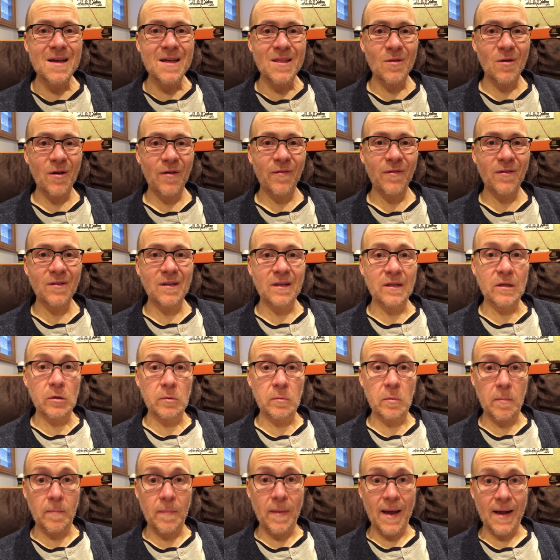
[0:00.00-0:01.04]
Though I felt a
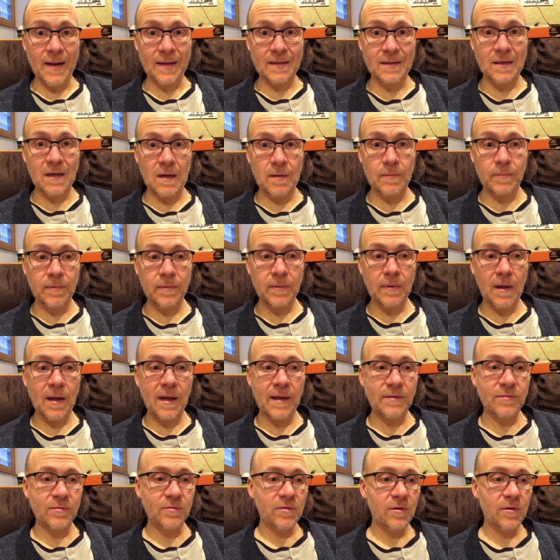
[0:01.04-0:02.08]
little bit backed up.
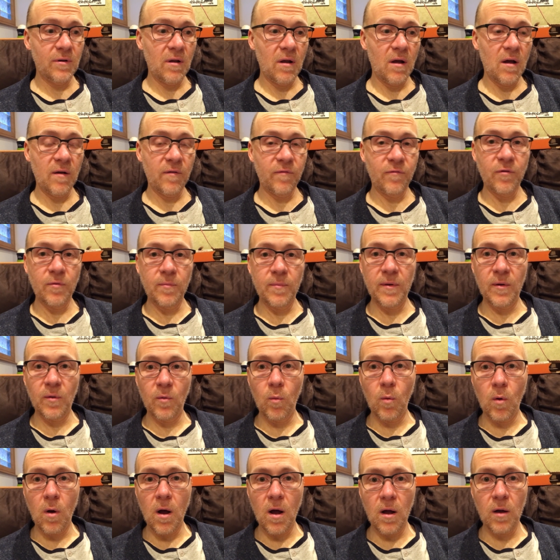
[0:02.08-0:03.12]
I took the dog for a big
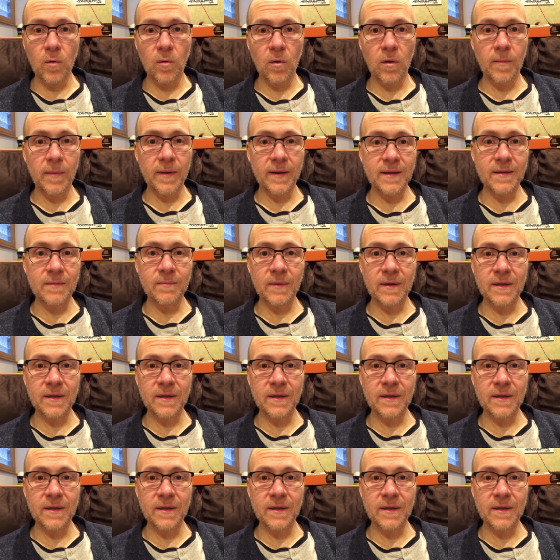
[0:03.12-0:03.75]
walk while my